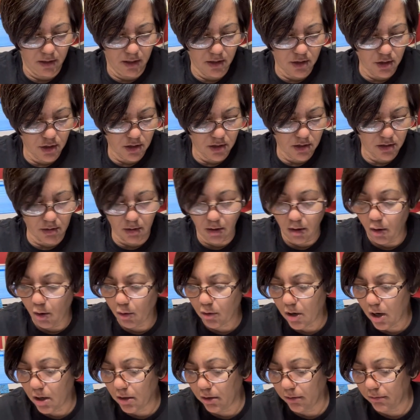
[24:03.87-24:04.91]
It's just all
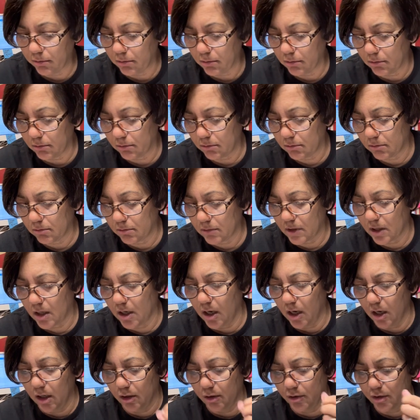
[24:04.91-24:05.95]
kind of
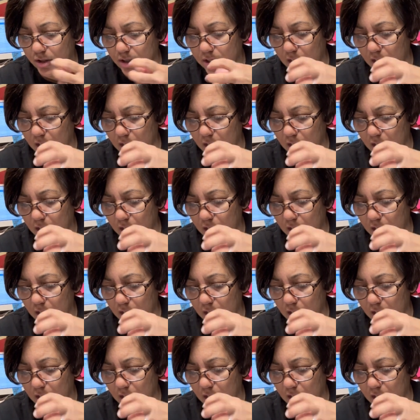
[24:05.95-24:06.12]
colors.